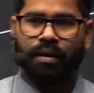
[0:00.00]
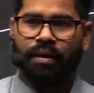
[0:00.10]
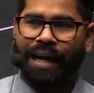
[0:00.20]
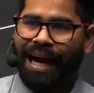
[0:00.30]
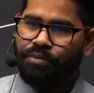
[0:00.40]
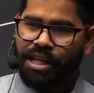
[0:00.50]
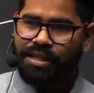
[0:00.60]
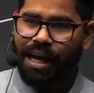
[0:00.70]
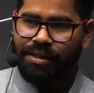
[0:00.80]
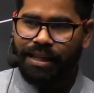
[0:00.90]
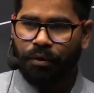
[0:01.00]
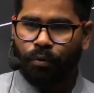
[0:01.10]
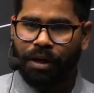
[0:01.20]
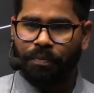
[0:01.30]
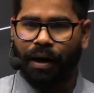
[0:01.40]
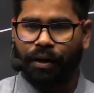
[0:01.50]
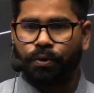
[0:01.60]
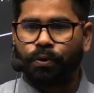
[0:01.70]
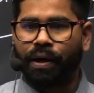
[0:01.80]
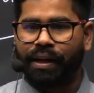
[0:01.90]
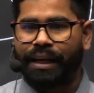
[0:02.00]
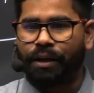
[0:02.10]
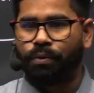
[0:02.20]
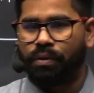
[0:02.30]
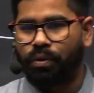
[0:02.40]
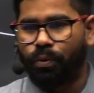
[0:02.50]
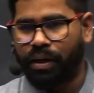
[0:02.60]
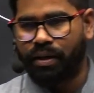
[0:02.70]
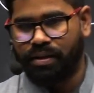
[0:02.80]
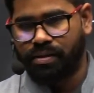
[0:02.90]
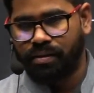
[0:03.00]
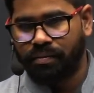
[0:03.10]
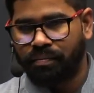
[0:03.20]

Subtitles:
I'm just asking one part. Who are gig workers?